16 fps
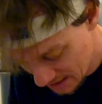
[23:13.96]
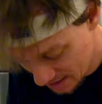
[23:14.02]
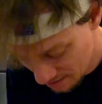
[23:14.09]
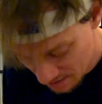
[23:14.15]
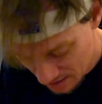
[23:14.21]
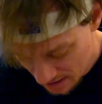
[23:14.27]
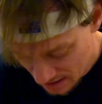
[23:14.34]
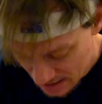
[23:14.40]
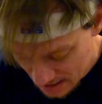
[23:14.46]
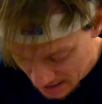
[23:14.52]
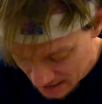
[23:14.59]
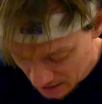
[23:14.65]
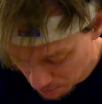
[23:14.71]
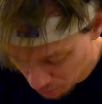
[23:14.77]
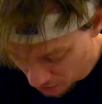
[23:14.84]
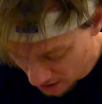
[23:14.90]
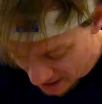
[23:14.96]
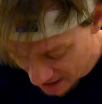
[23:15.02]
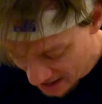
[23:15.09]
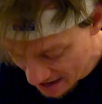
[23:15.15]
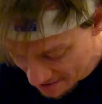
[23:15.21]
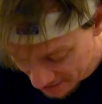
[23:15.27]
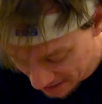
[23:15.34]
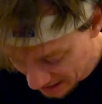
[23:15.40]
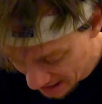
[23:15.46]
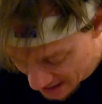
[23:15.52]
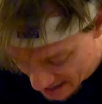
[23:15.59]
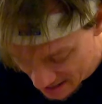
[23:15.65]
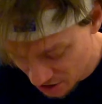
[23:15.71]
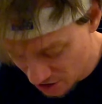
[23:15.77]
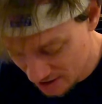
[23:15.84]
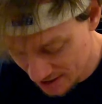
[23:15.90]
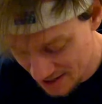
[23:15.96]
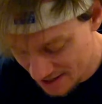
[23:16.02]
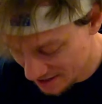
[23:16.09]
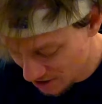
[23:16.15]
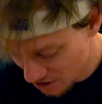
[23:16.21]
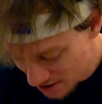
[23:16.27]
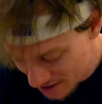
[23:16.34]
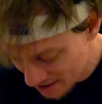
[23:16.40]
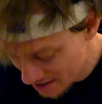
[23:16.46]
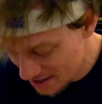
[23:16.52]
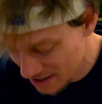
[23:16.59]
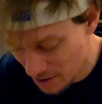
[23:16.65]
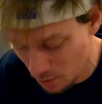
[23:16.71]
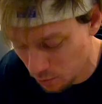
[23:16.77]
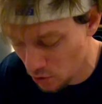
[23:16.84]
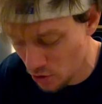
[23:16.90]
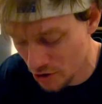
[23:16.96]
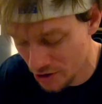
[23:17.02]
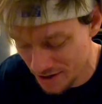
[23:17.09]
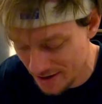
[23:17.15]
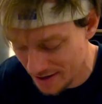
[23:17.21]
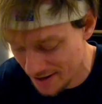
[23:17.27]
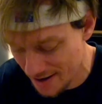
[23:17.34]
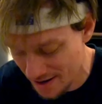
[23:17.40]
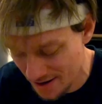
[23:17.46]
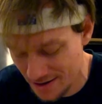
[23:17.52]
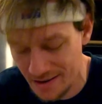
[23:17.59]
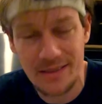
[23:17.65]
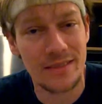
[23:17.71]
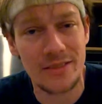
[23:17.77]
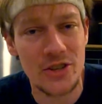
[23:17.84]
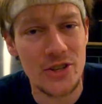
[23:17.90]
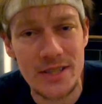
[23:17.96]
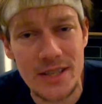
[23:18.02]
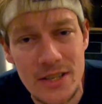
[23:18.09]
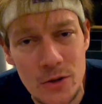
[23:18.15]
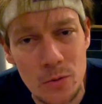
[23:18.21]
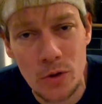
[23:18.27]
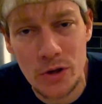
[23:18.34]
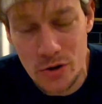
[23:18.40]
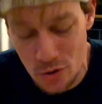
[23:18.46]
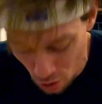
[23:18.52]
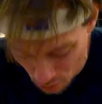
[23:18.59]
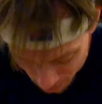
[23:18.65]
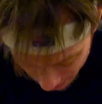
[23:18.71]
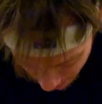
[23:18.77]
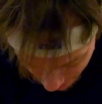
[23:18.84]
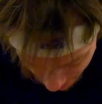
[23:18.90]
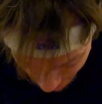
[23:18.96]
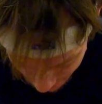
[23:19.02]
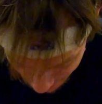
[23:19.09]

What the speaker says: you spread it evenly, just as you would normally.